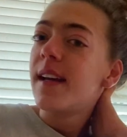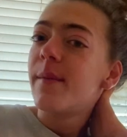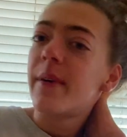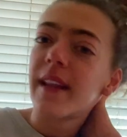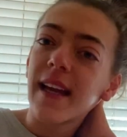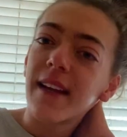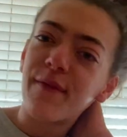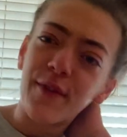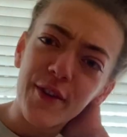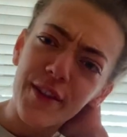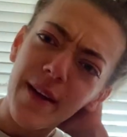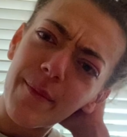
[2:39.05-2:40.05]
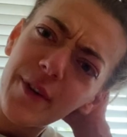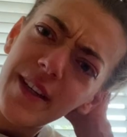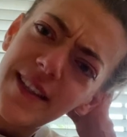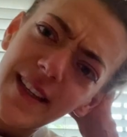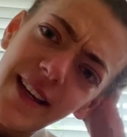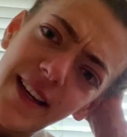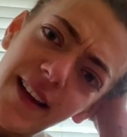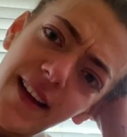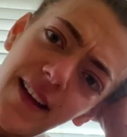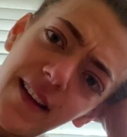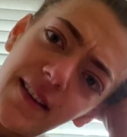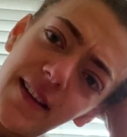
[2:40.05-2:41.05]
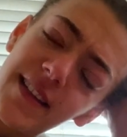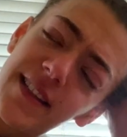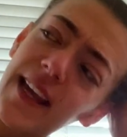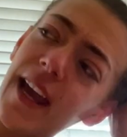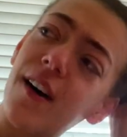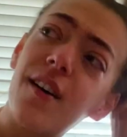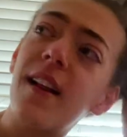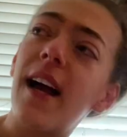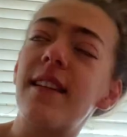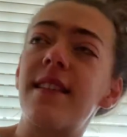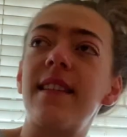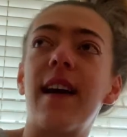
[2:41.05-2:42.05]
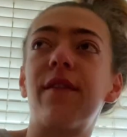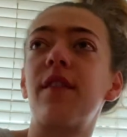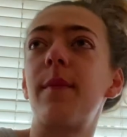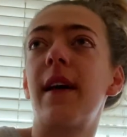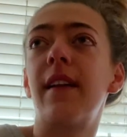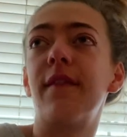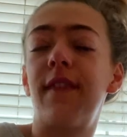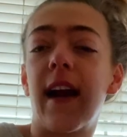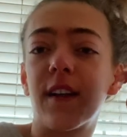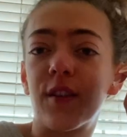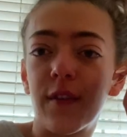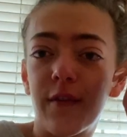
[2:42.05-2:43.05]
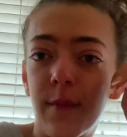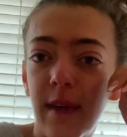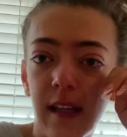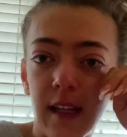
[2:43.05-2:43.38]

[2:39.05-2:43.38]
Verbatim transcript: but like, for some reason, the scale has never been a factor for me.